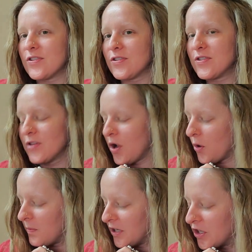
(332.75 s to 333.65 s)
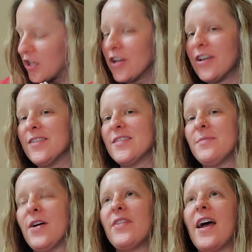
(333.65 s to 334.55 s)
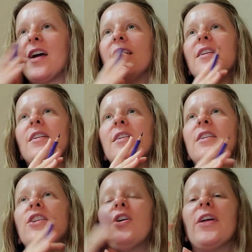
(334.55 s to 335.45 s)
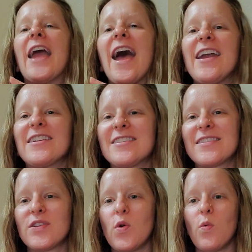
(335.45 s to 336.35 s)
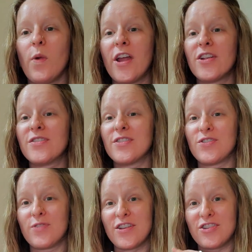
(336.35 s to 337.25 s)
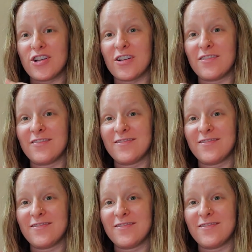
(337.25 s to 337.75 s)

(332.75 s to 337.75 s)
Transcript: So being curious about that, you know, like X, where's the treasure?